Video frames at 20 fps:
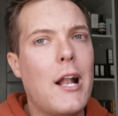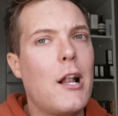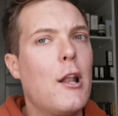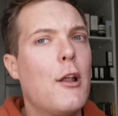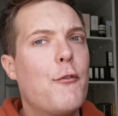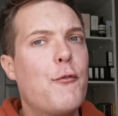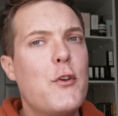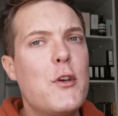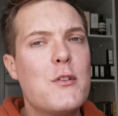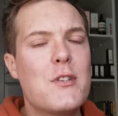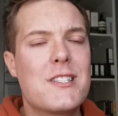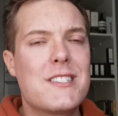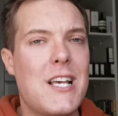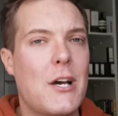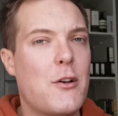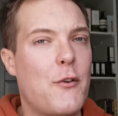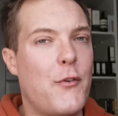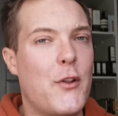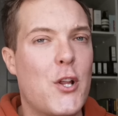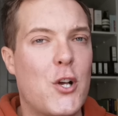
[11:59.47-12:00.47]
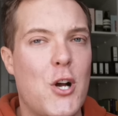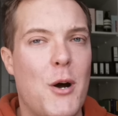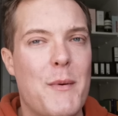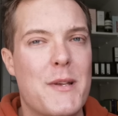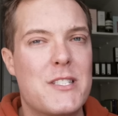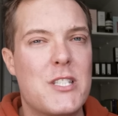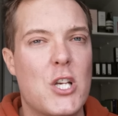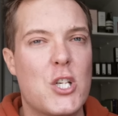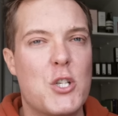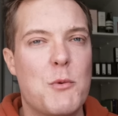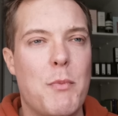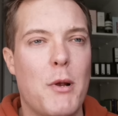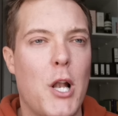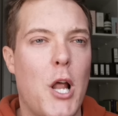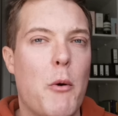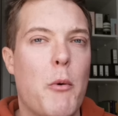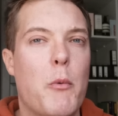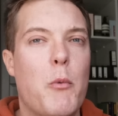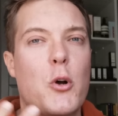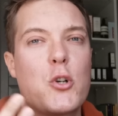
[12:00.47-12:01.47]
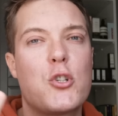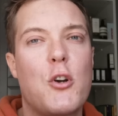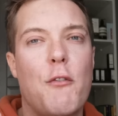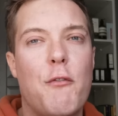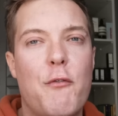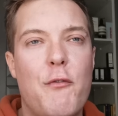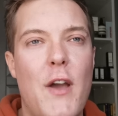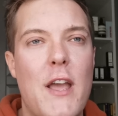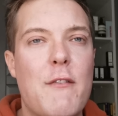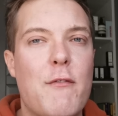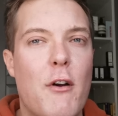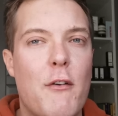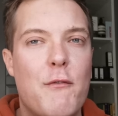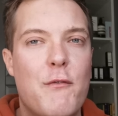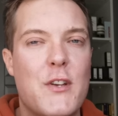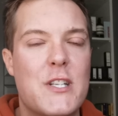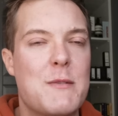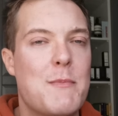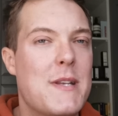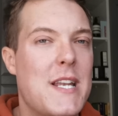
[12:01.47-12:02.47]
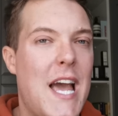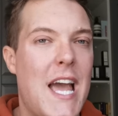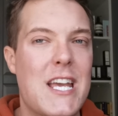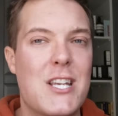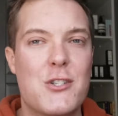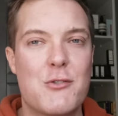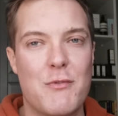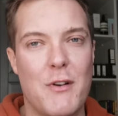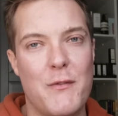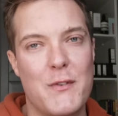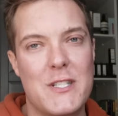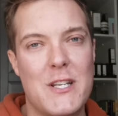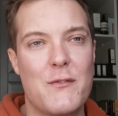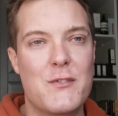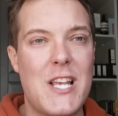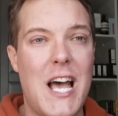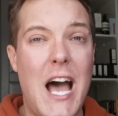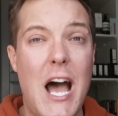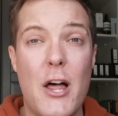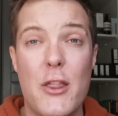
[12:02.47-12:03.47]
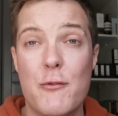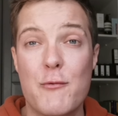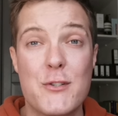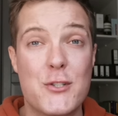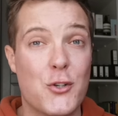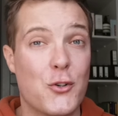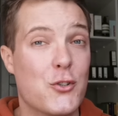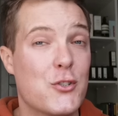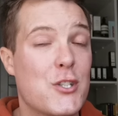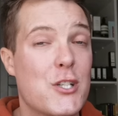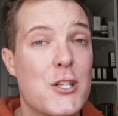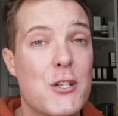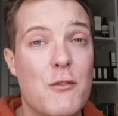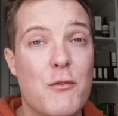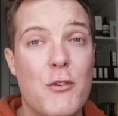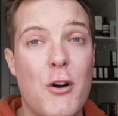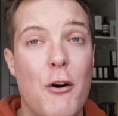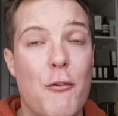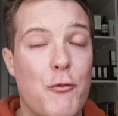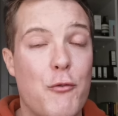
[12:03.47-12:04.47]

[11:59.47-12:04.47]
I'd love for you to sound off in the comment section below with what your favorite vitamin A derivatives are, the results that you've